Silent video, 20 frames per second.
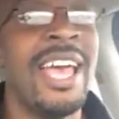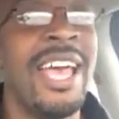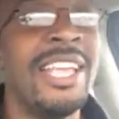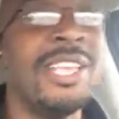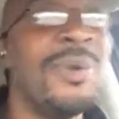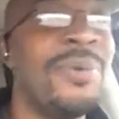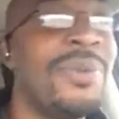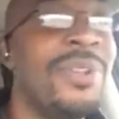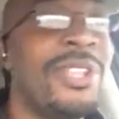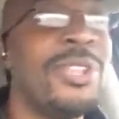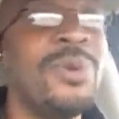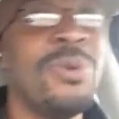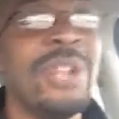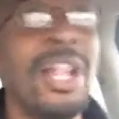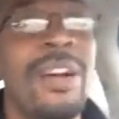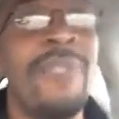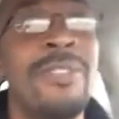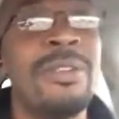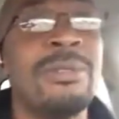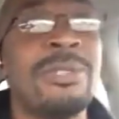and you
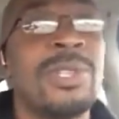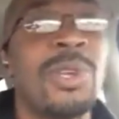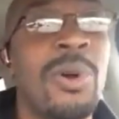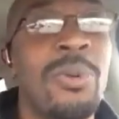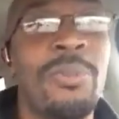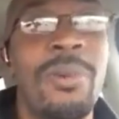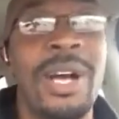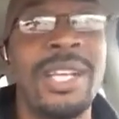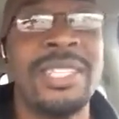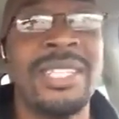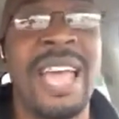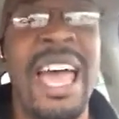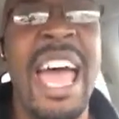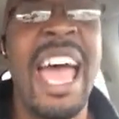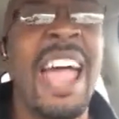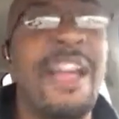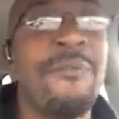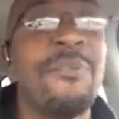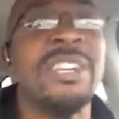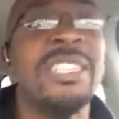love them so much
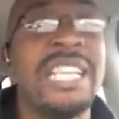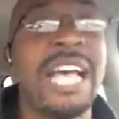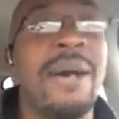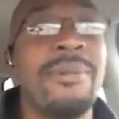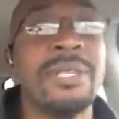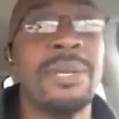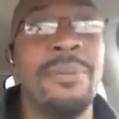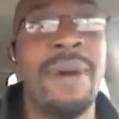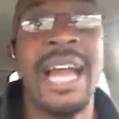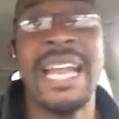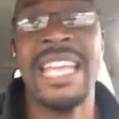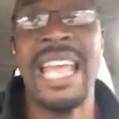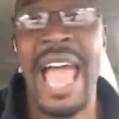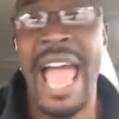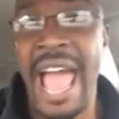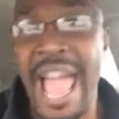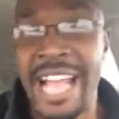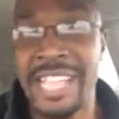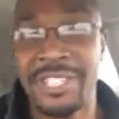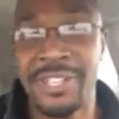that every time somebody
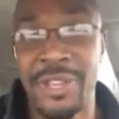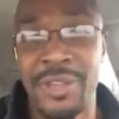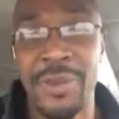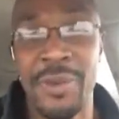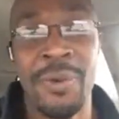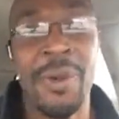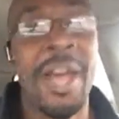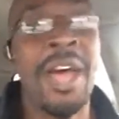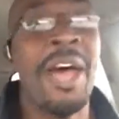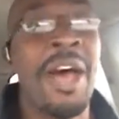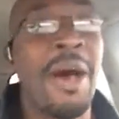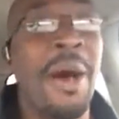asks you